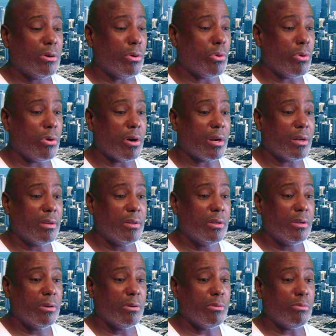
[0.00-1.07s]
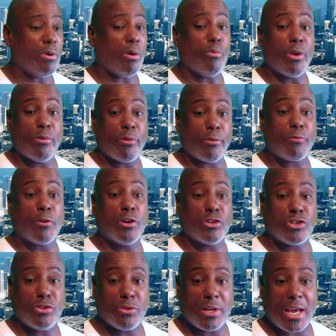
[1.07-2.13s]
or what we
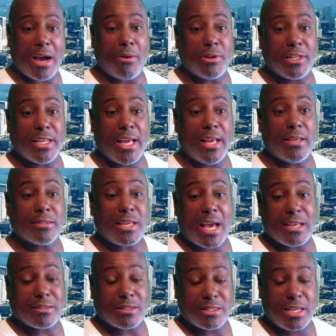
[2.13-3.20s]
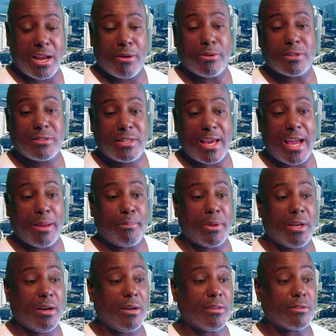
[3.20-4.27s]
refer to nowadays as a terrorist attack,
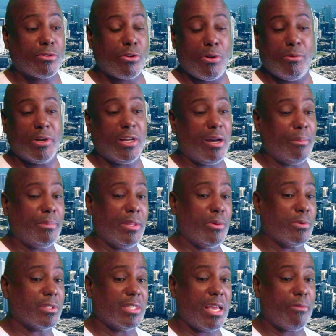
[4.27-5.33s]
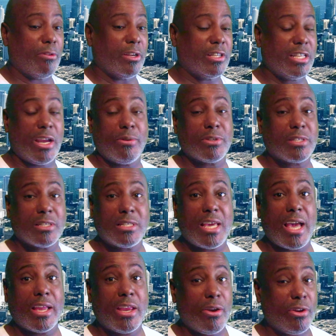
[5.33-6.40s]
because growing up there was never a terrorist
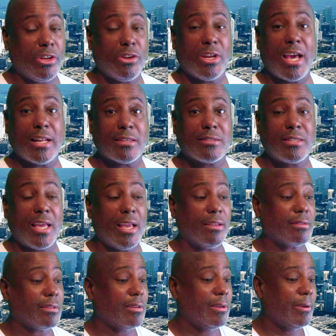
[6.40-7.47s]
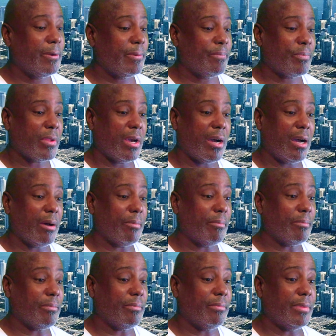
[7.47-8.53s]
attack here in the United States.
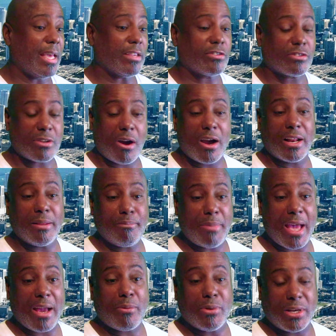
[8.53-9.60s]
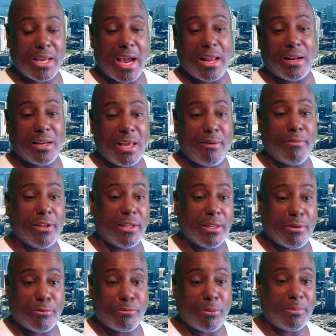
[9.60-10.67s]
They started back with 9/11, and
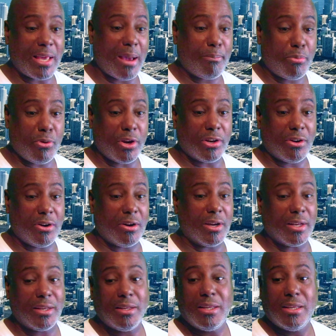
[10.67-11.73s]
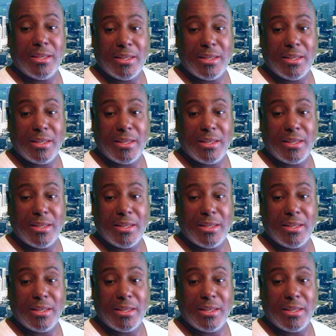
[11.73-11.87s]
then from that point on